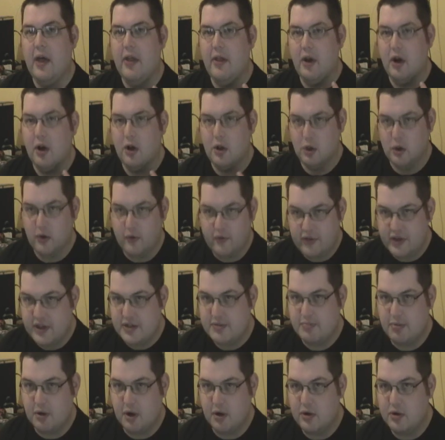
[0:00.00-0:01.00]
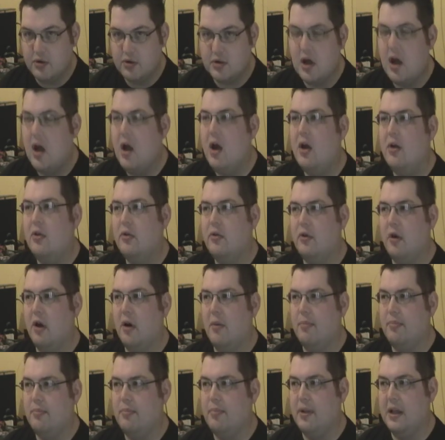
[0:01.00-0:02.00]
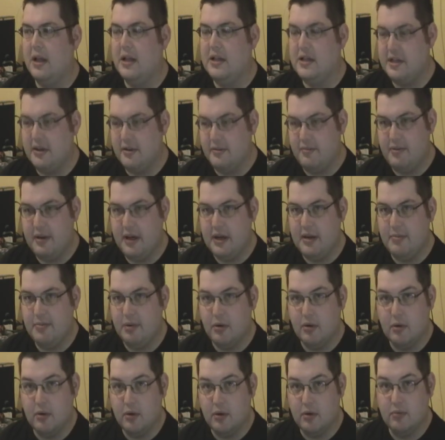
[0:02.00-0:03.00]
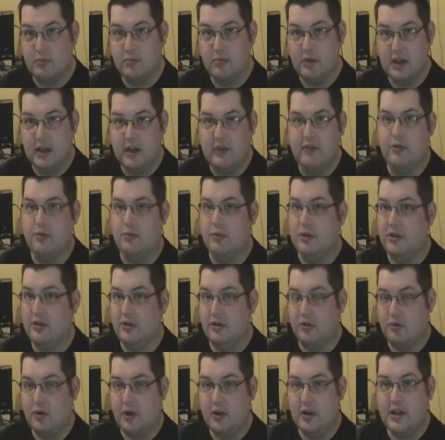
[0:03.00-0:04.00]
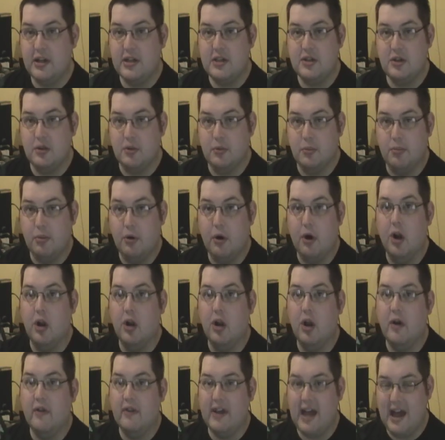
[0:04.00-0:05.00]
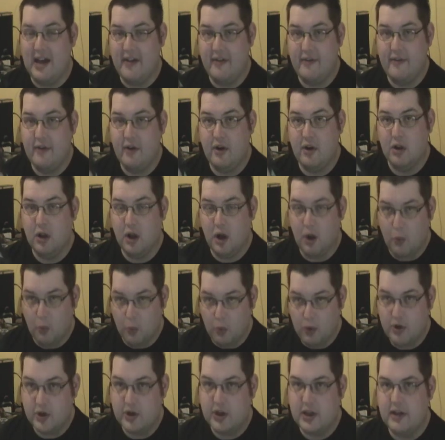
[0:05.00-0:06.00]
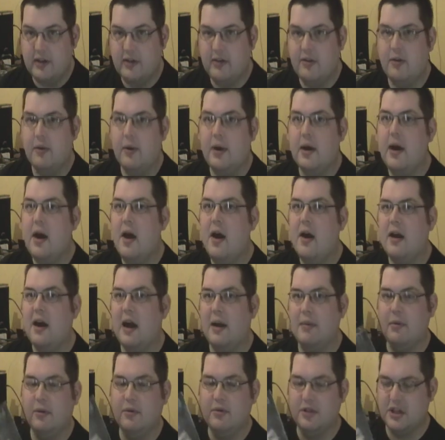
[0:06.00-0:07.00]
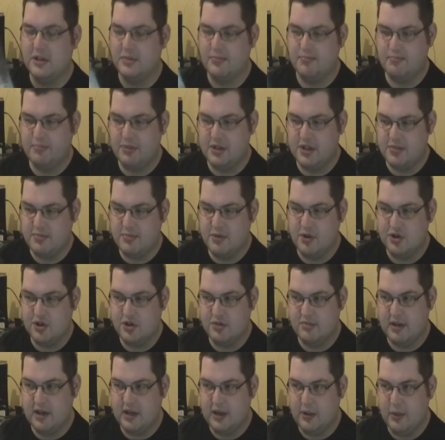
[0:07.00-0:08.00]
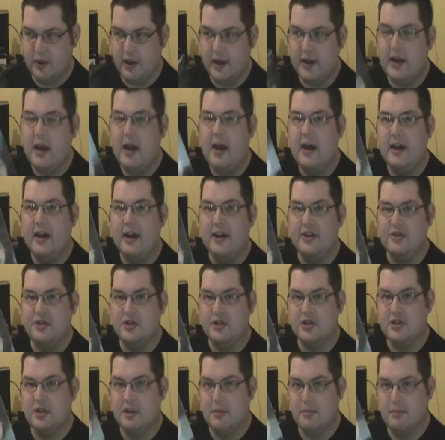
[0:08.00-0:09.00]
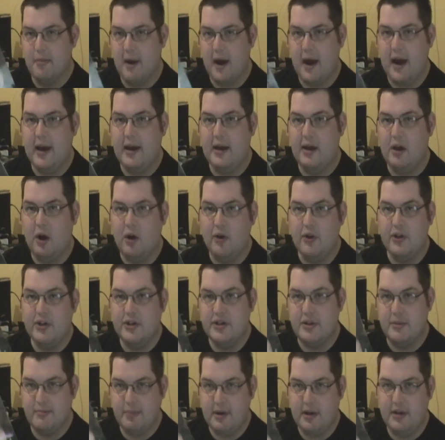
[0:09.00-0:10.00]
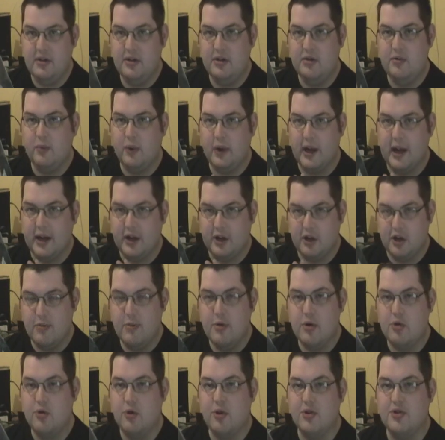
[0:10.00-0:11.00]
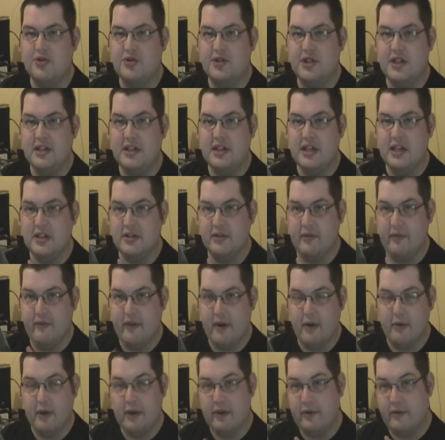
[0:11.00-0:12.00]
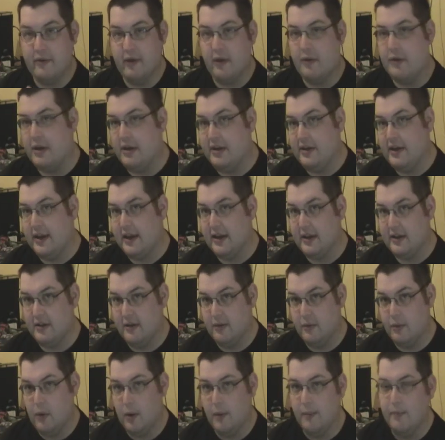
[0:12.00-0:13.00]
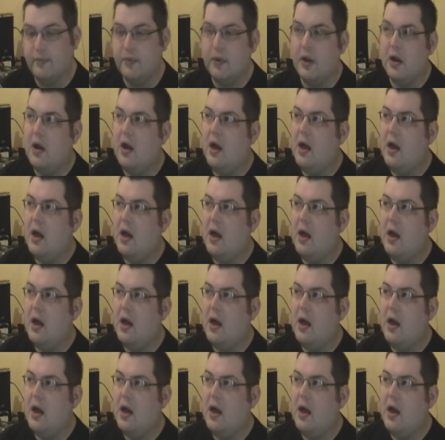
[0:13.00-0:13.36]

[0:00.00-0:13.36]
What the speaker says: there that love this product. There are plenty of people, if you read the credits, who put a lot of effort and a lot of work into it. I'm not besmirching them in any way. It's just that my honest opinion when I come across this is a very, very negative one.